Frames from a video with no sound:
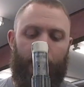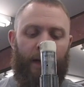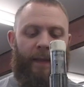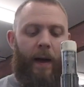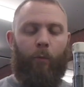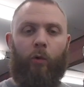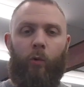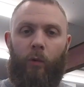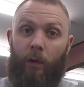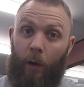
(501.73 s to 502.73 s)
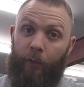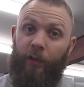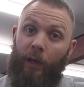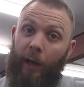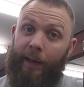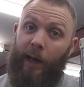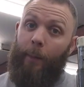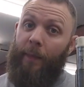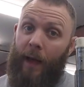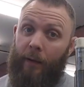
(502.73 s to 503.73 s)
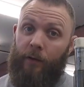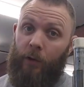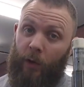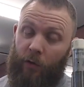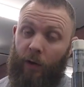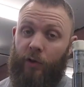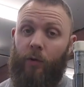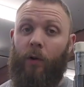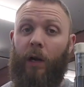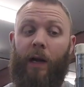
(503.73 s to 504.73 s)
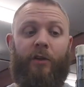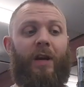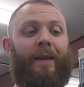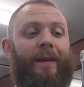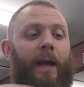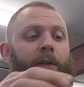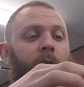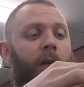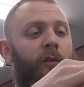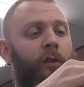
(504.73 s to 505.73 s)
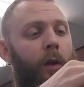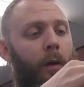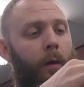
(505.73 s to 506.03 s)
Now that will obviously line up that unidirectional clutch and the annulus.